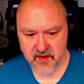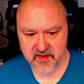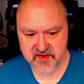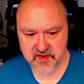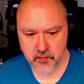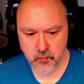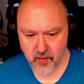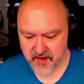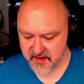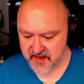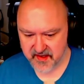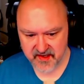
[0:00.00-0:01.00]
There's no 1
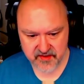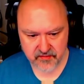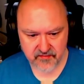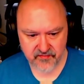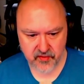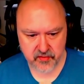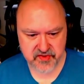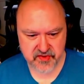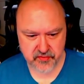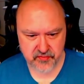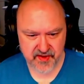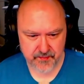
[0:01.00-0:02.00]
in either of those
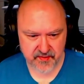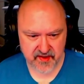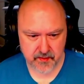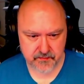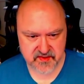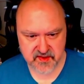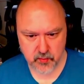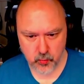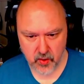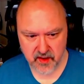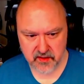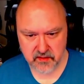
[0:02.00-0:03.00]
two, that becomes the
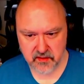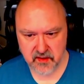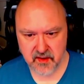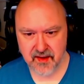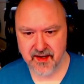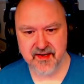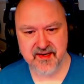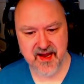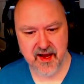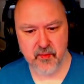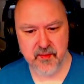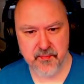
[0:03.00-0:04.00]
1. And
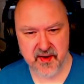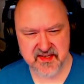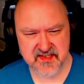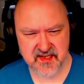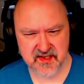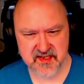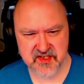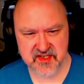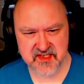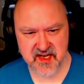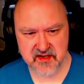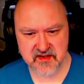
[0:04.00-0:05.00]
now we're basically
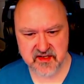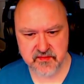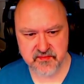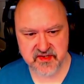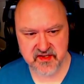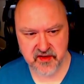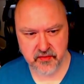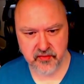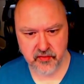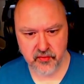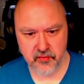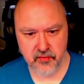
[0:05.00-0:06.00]
just down to some
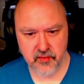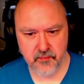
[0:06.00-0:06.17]
Sudoku.